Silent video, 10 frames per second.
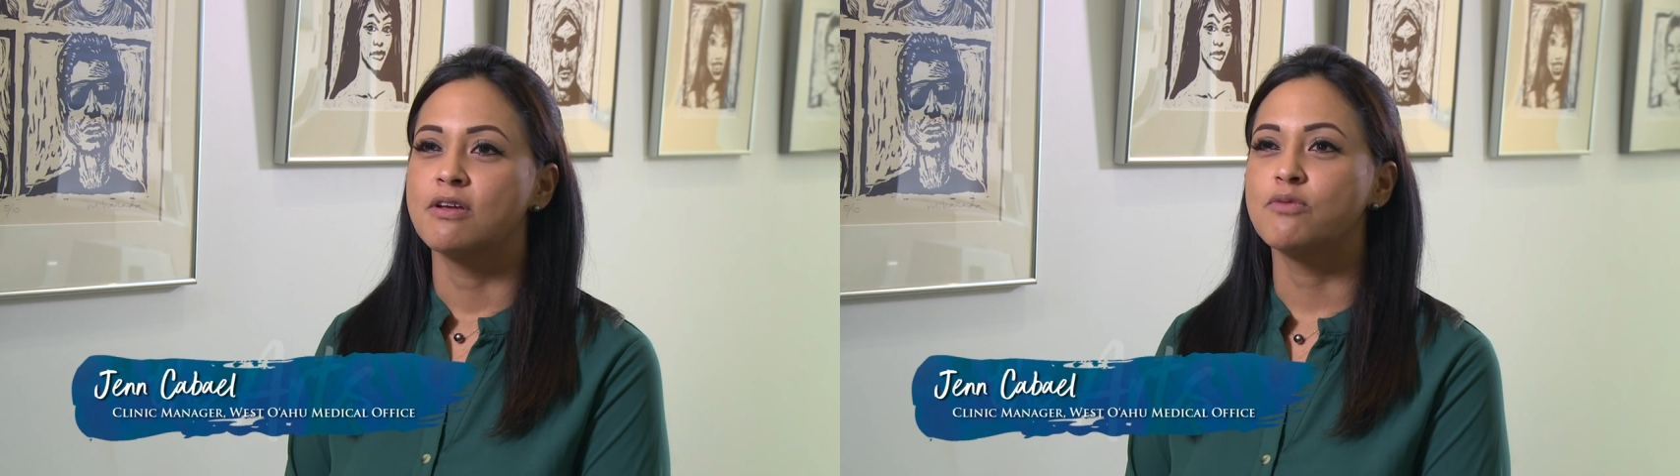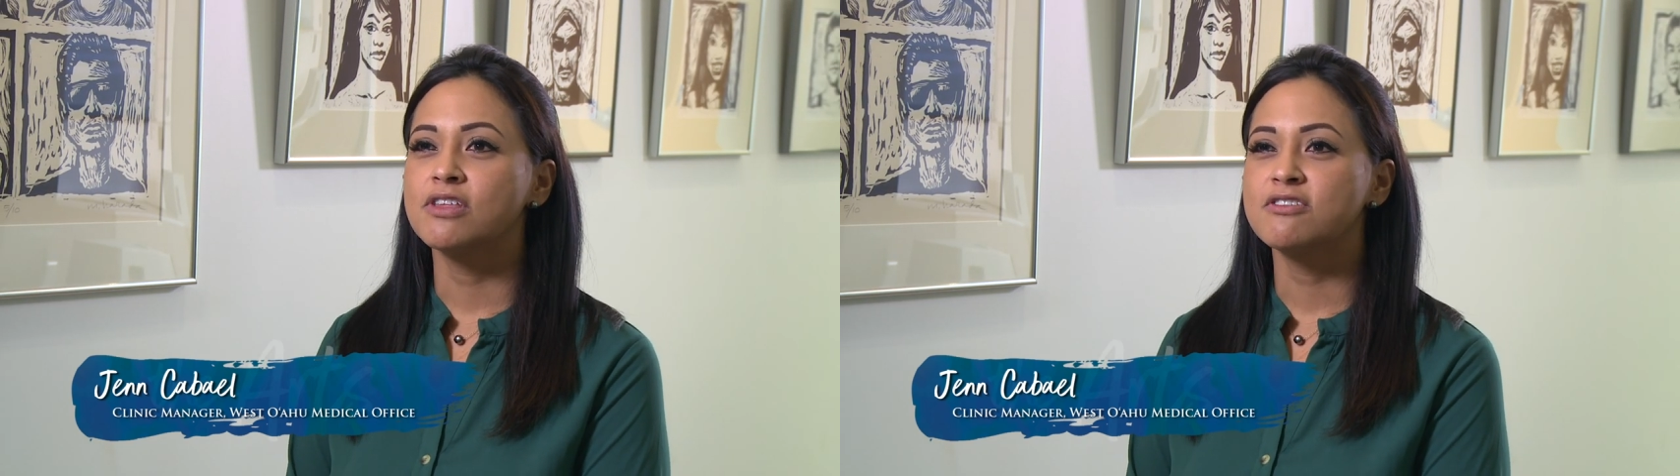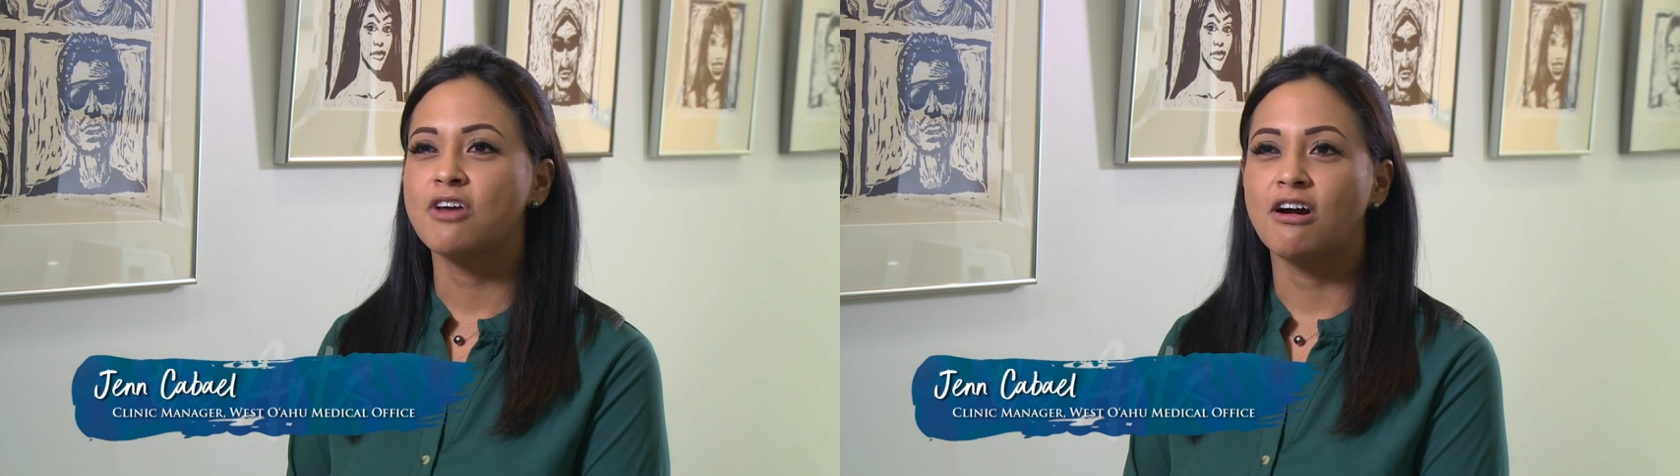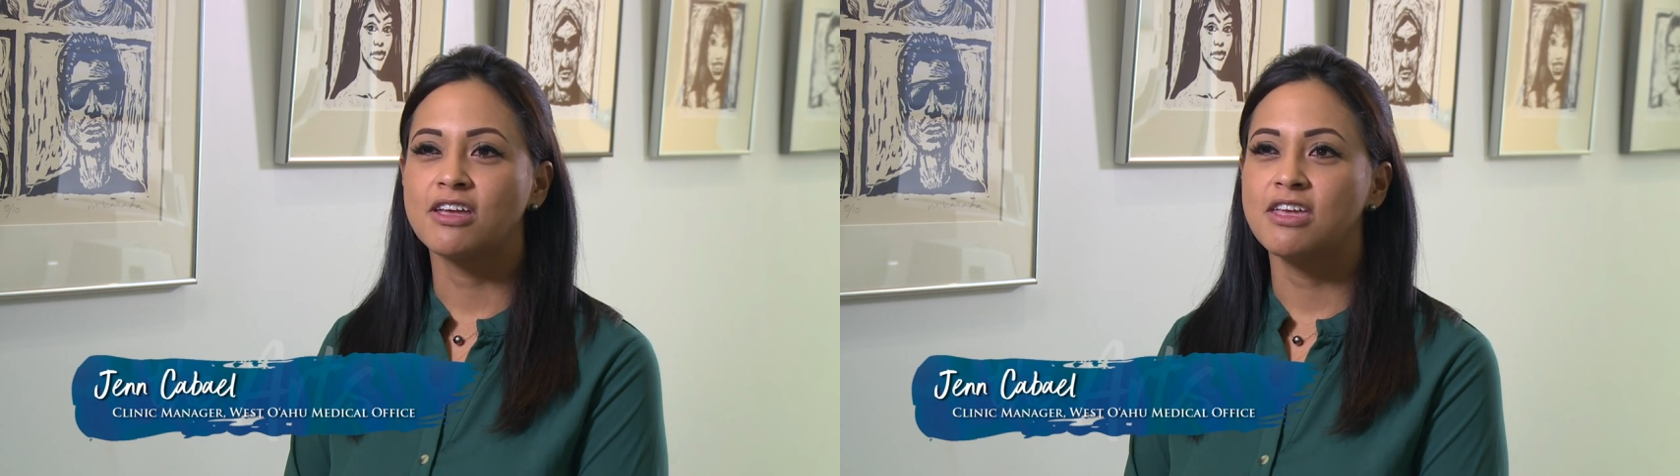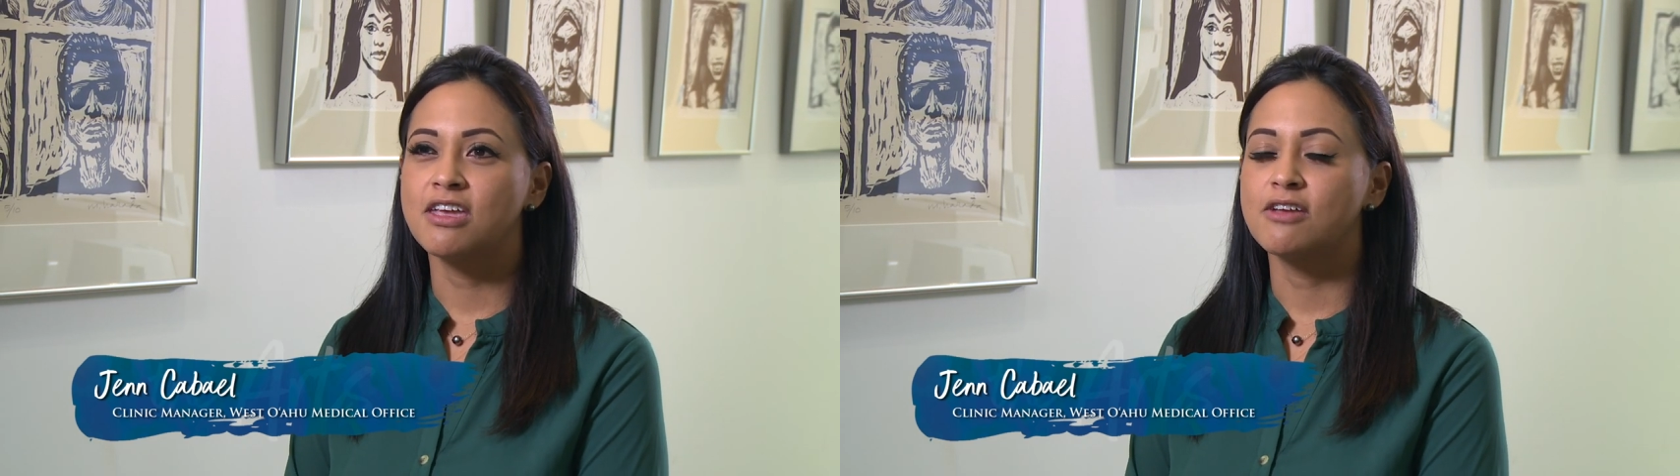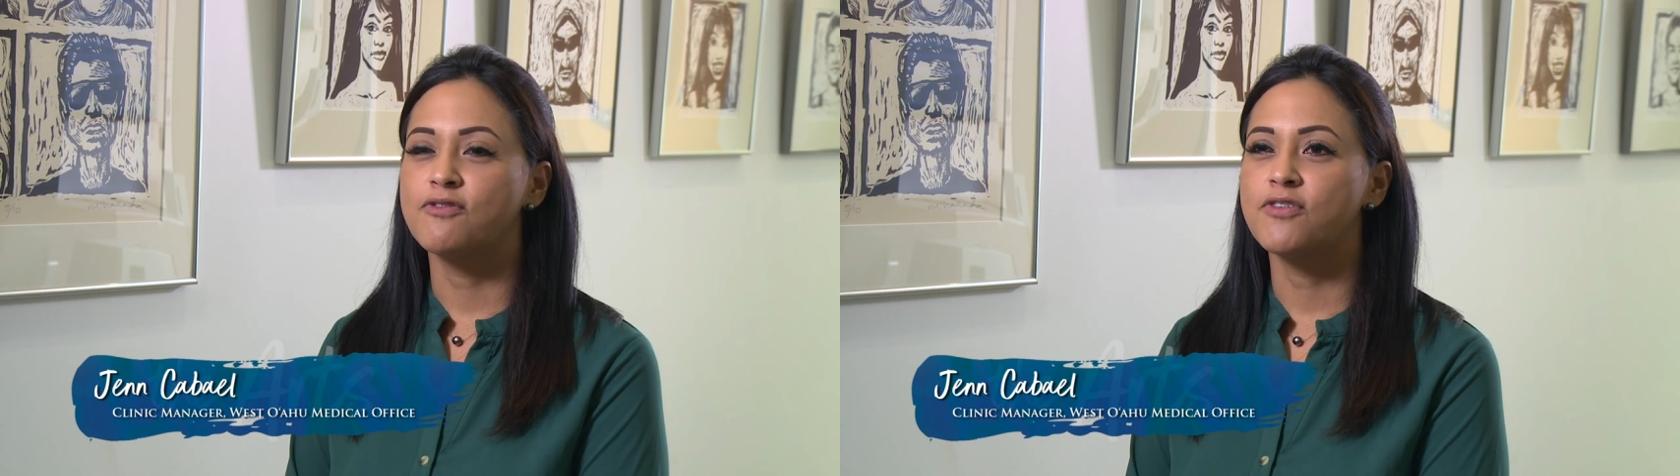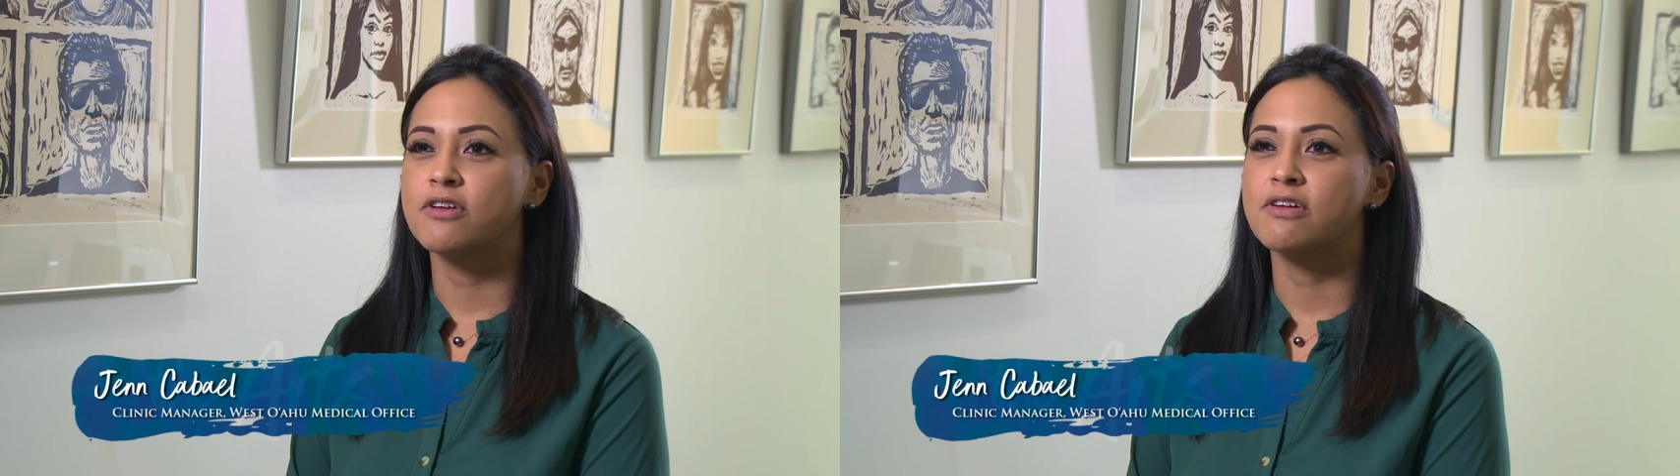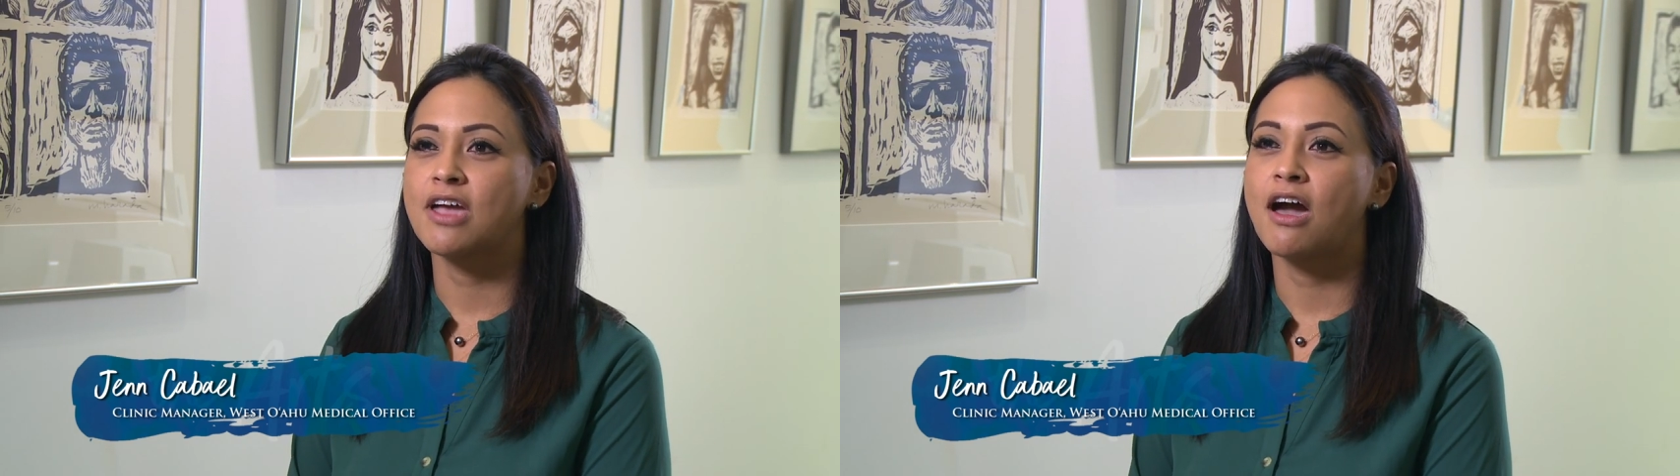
really talking and figuring